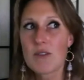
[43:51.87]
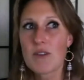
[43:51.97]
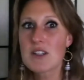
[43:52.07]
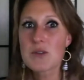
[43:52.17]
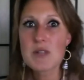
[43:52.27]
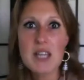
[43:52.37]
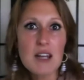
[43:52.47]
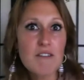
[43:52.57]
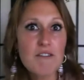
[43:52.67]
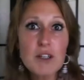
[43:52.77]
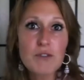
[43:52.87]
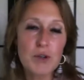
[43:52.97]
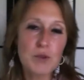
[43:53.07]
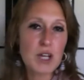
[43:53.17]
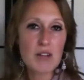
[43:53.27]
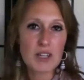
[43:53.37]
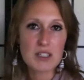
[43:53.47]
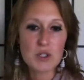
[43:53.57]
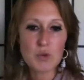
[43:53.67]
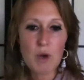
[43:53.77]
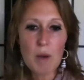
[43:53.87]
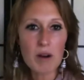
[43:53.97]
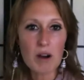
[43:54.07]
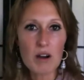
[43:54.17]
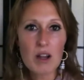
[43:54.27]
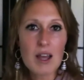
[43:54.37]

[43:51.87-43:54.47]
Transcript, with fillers: right so they get a feel for you it's kind of like this webinar